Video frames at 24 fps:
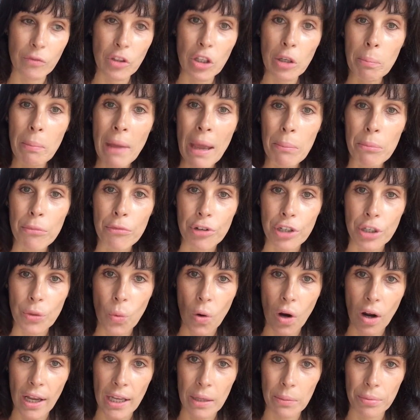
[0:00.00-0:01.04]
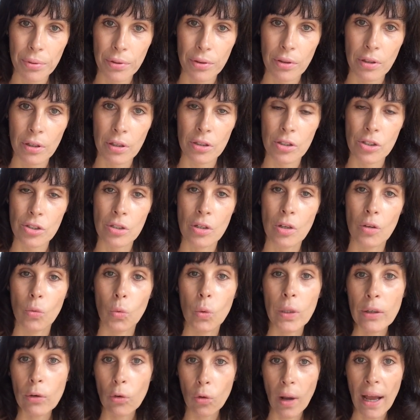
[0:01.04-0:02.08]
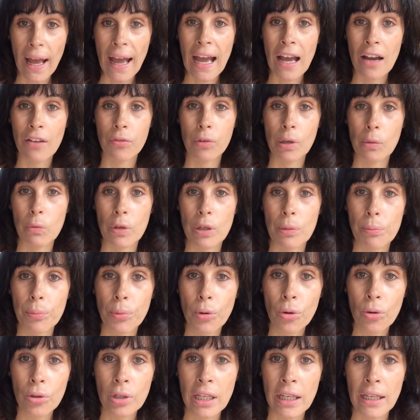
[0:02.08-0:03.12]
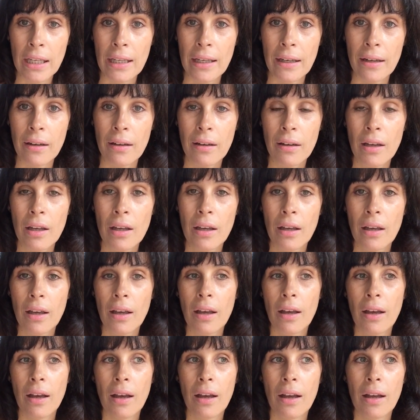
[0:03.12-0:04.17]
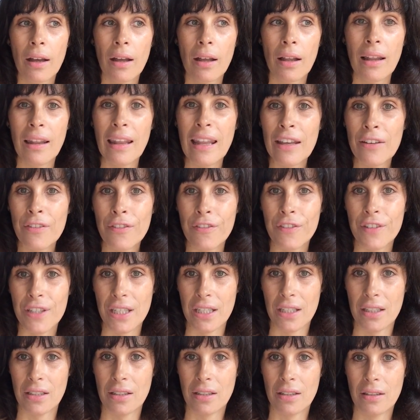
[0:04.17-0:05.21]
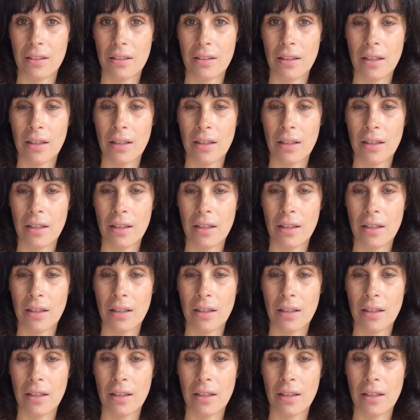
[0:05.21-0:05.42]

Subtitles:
memory wipe that we all have when we're born here lifted.